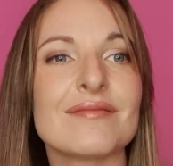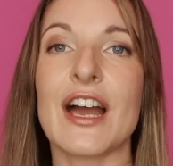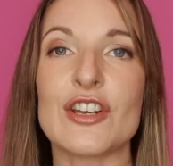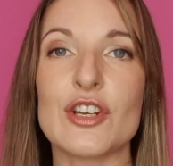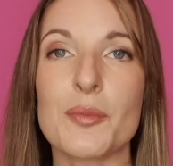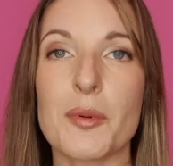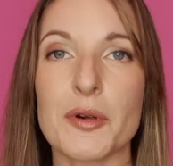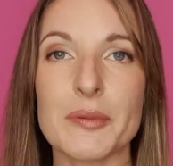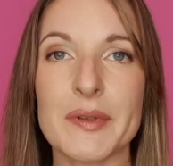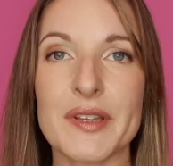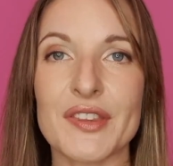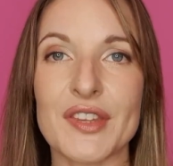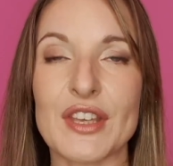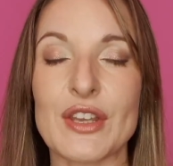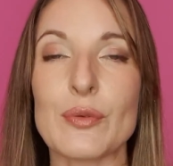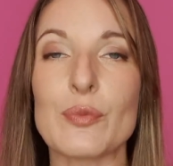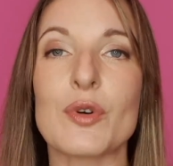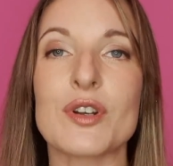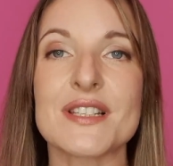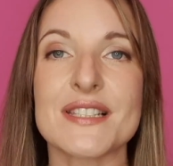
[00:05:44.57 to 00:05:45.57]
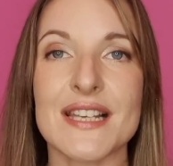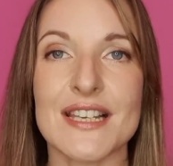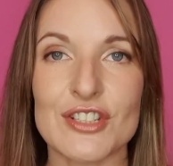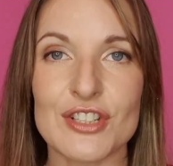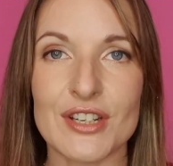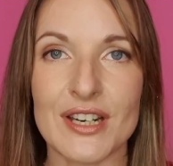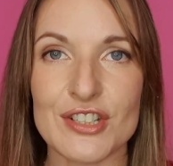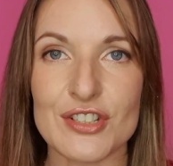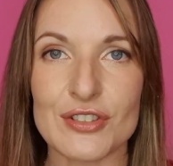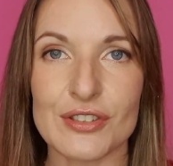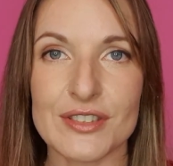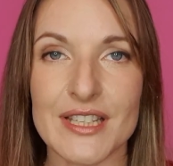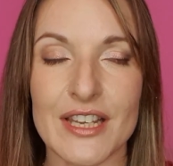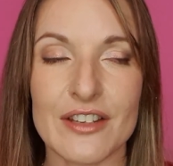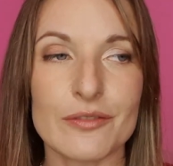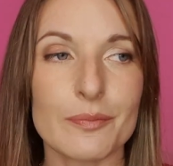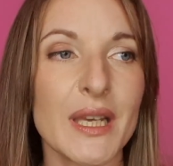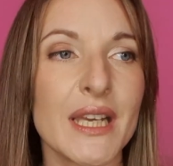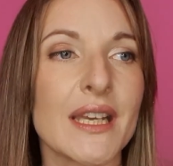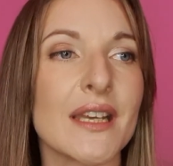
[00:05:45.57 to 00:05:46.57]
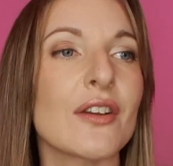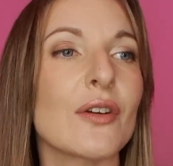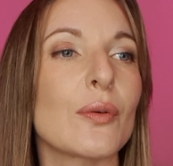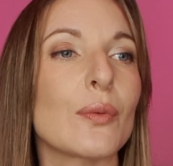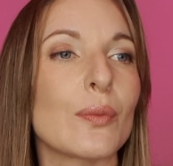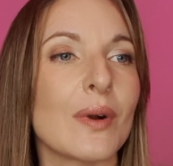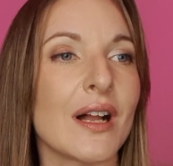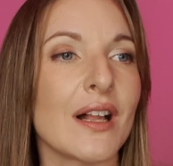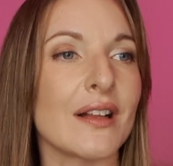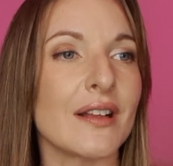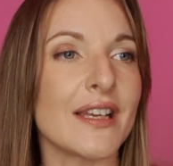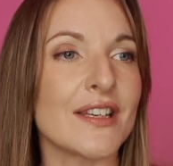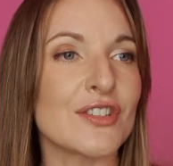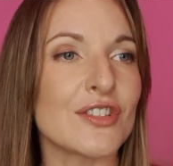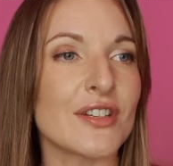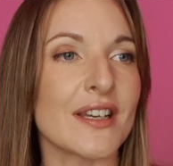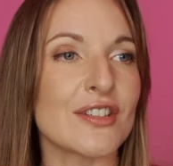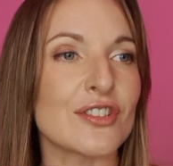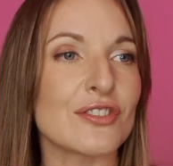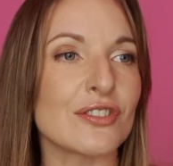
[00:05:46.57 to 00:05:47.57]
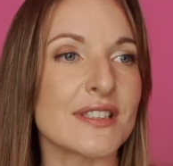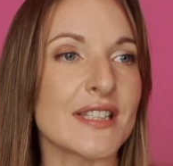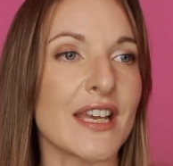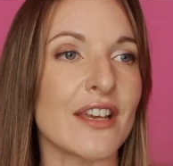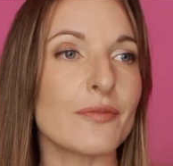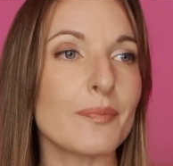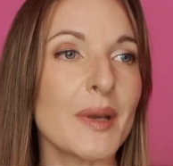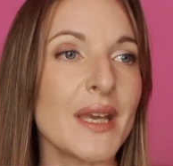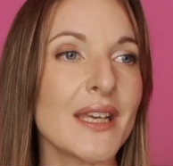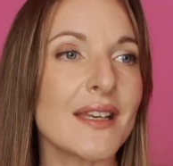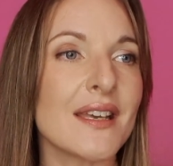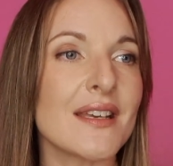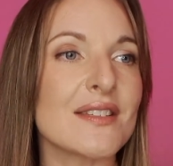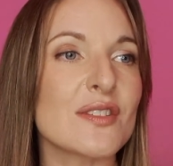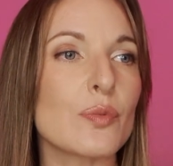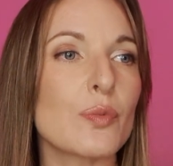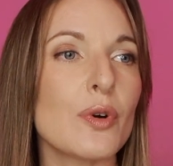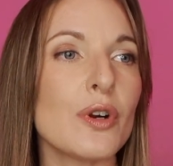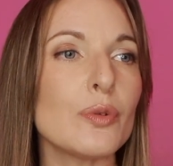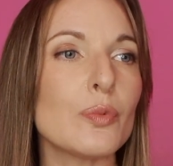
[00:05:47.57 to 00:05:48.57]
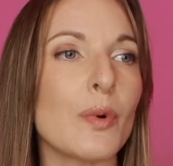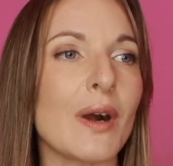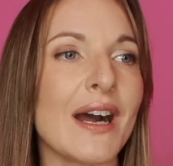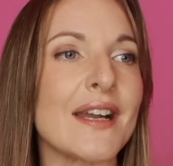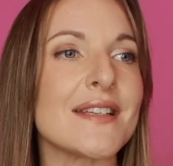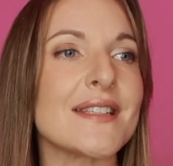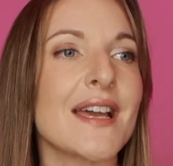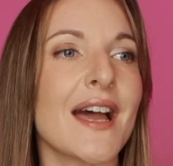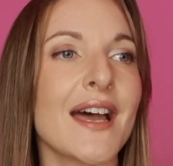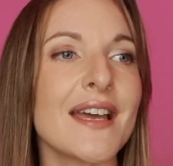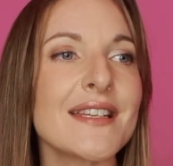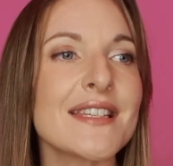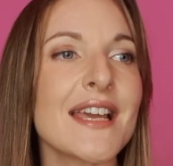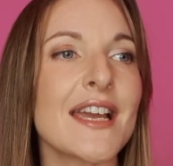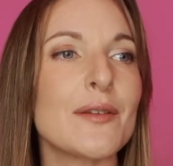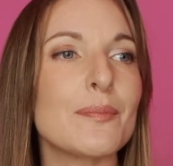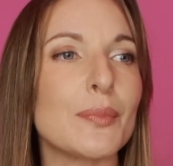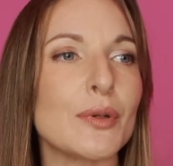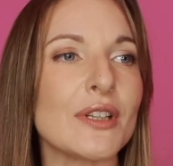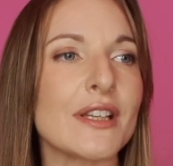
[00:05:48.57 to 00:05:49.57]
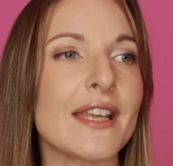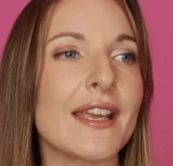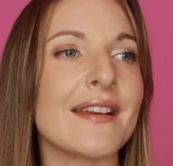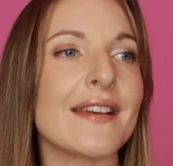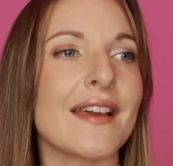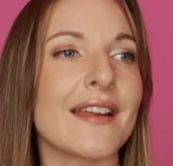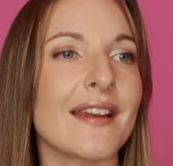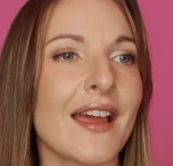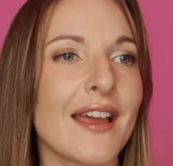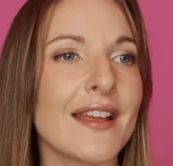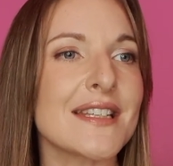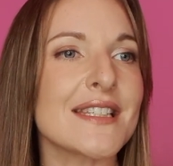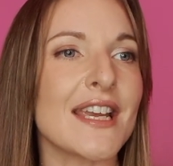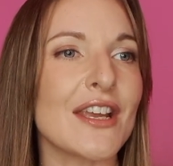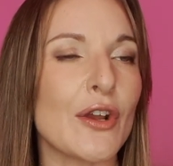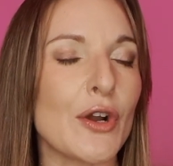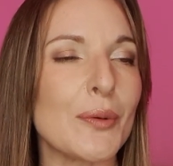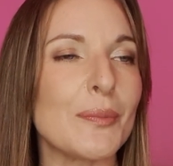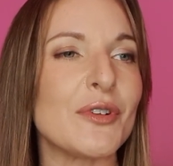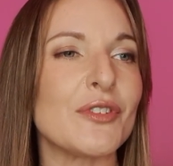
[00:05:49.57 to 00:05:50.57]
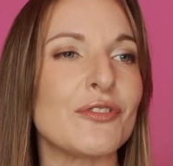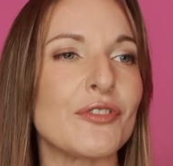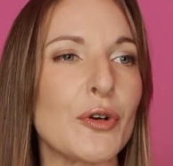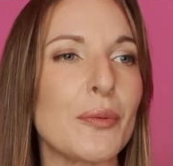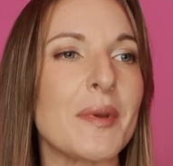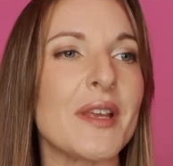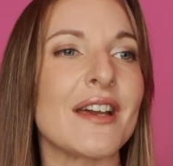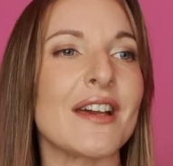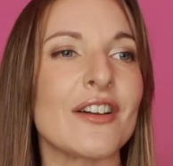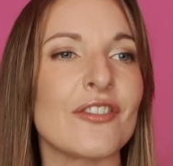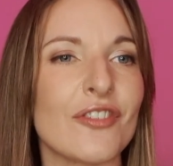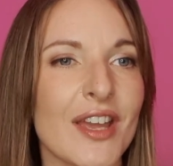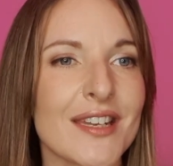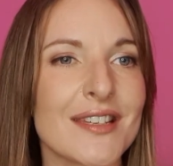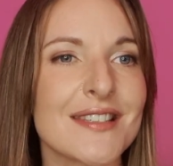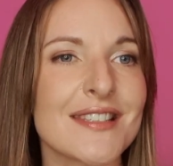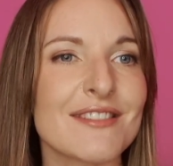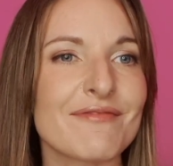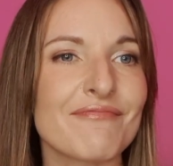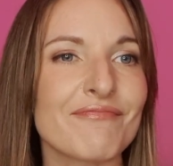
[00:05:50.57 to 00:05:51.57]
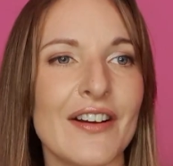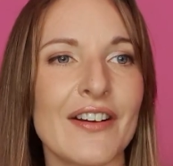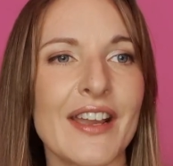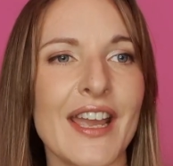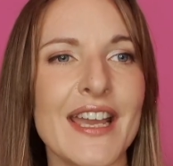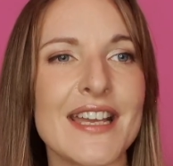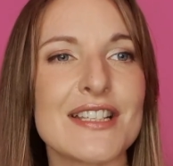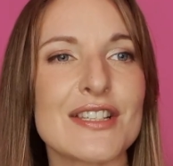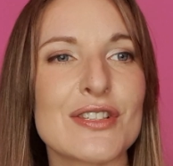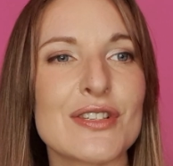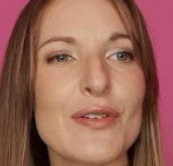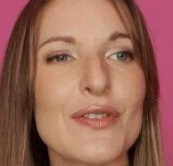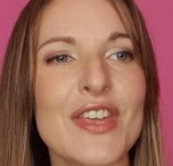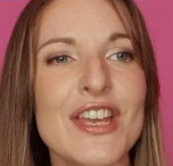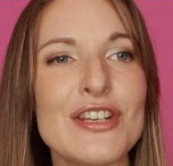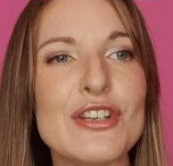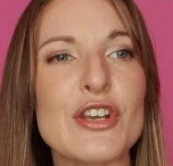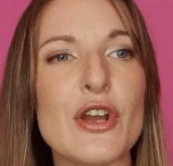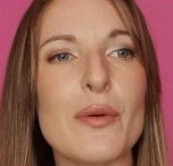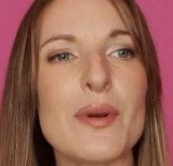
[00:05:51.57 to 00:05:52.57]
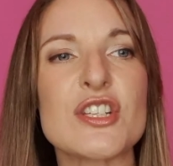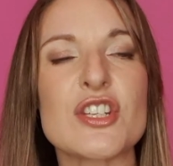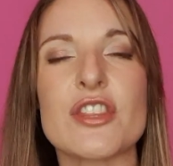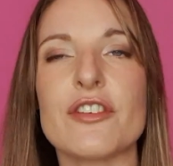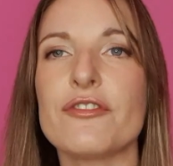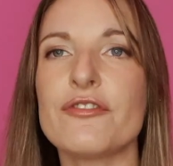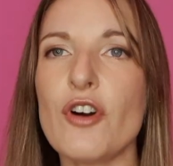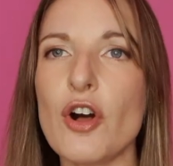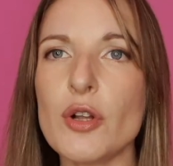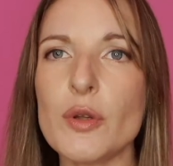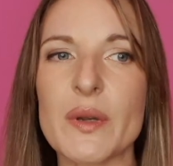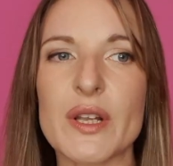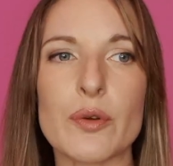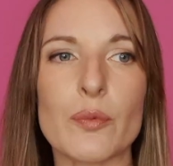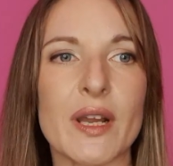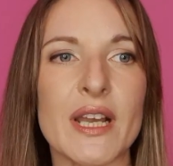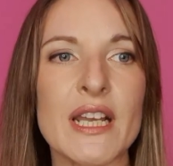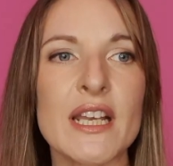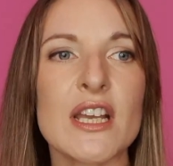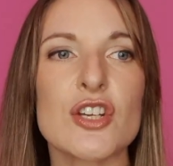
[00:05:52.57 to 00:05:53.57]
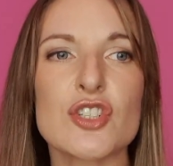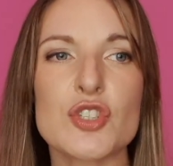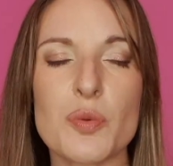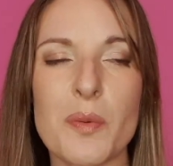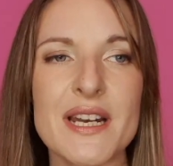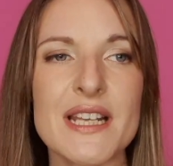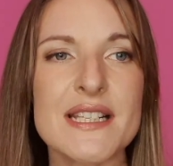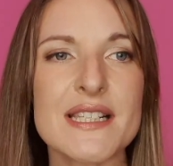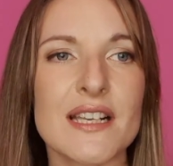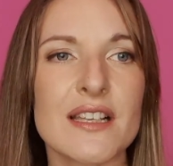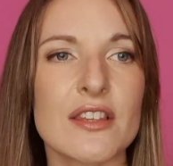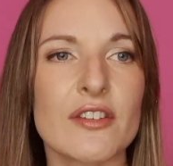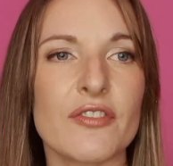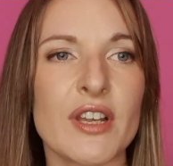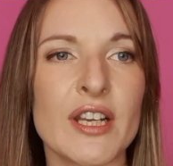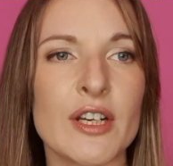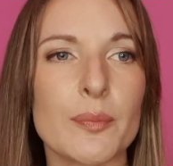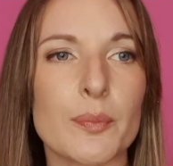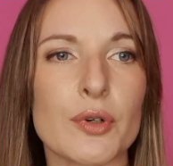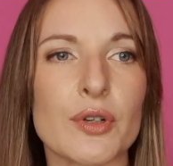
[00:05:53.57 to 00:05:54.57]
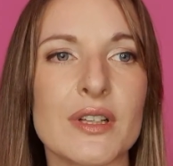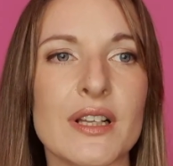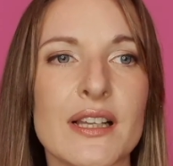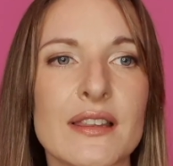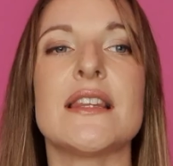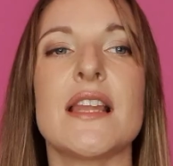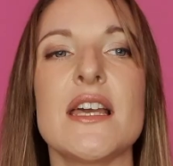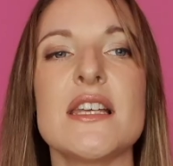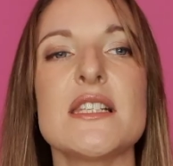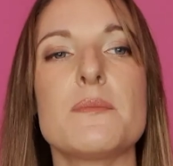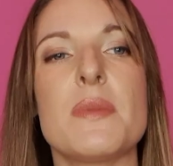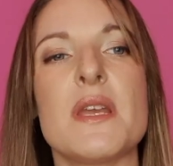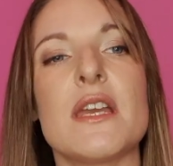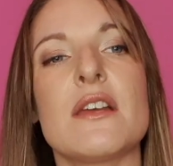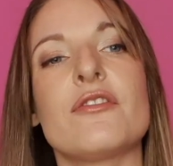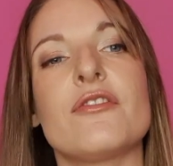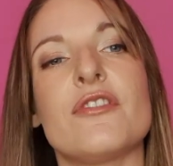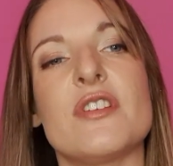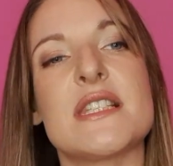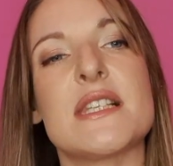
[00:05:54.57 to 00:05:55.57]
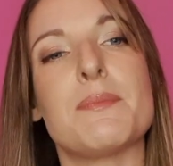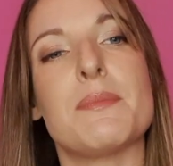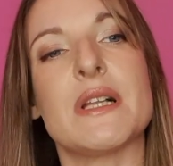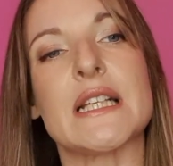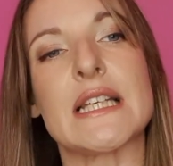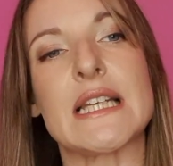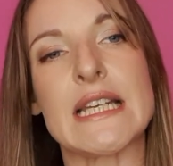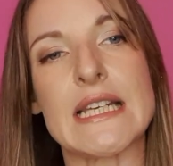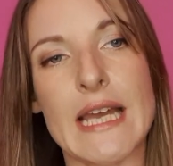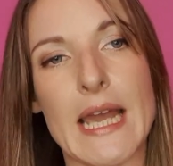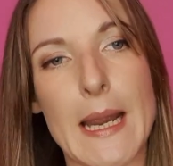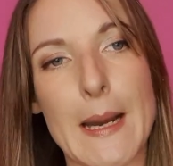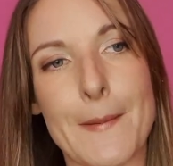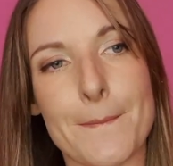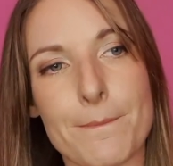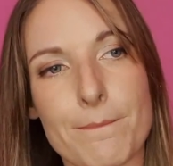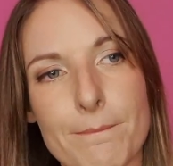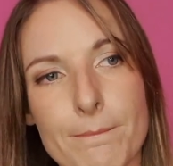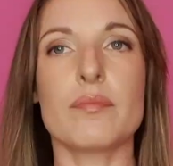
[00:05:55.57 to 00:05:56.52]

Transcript: And you're probably thinking, what is International Day of Pink? Well, International Day of Pink is a worldwide anti-bullying and anti-homophobia event. Okay, so then you go into the following week, 26th of April, Lesbian Visibility Day.